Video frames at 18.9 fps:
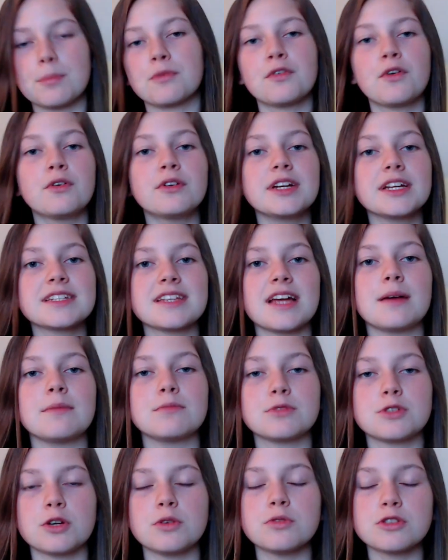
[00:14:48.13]
Before an exam,
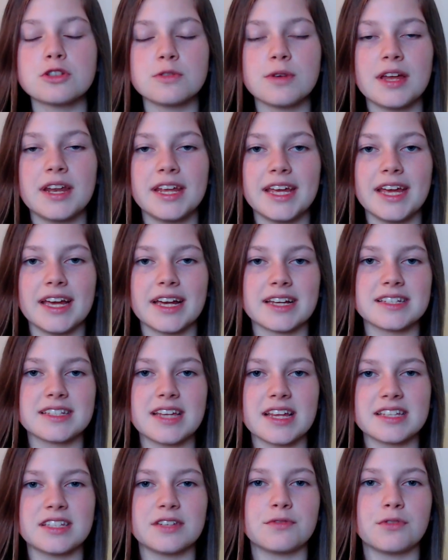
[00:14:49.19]
don't do any
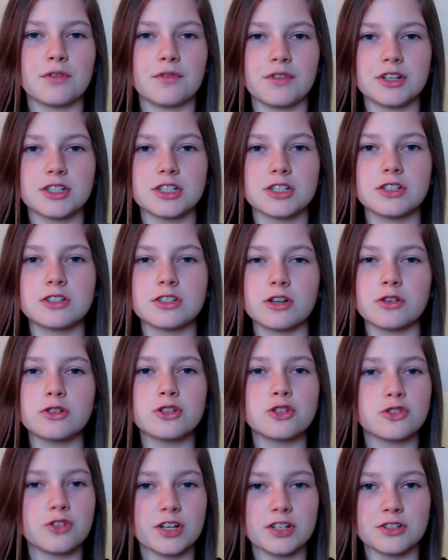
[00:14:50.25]
excessive revision, don't
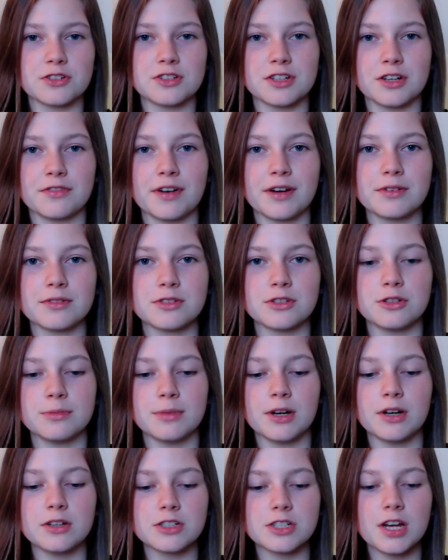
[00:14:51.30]
stress yourself out too
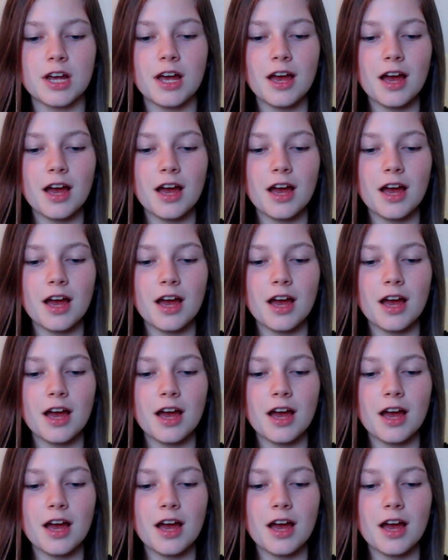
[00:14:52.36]
much.